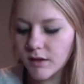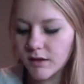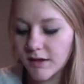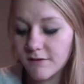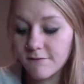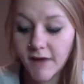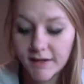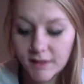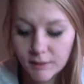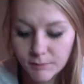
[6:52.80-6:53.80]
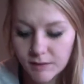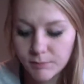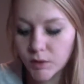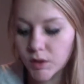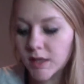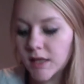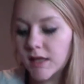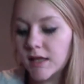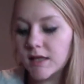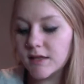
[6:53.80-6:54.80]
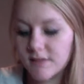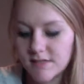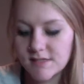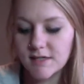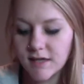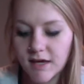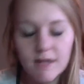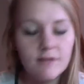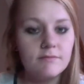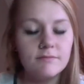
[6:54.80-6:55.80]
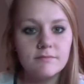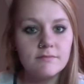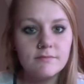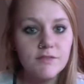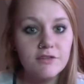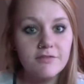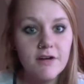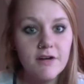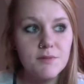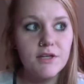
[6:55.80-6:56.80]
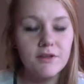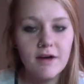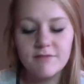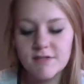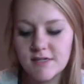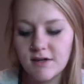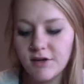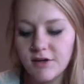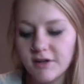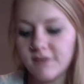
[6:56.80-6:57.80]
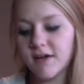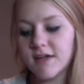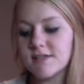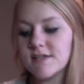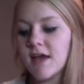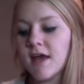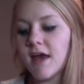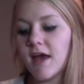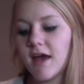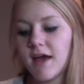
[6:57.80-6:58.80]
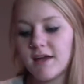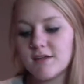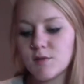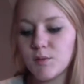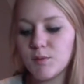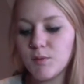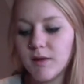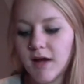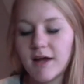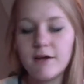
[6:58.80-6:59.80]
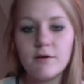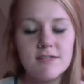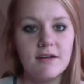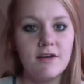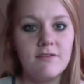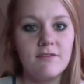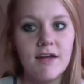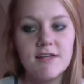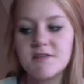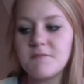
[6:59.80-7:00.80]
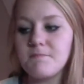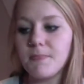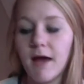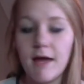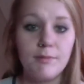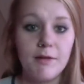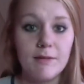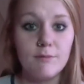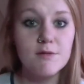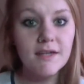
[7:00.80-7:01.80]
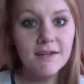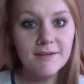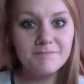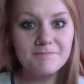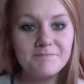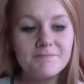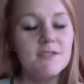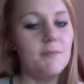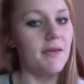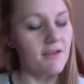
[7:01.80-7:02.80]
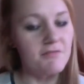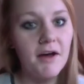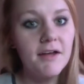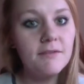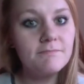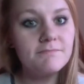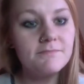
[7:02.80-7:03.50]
Inviting people. This is, again, you're a freshman. You have to send out your invites. And when I go to send out invites, I play music to make it fun.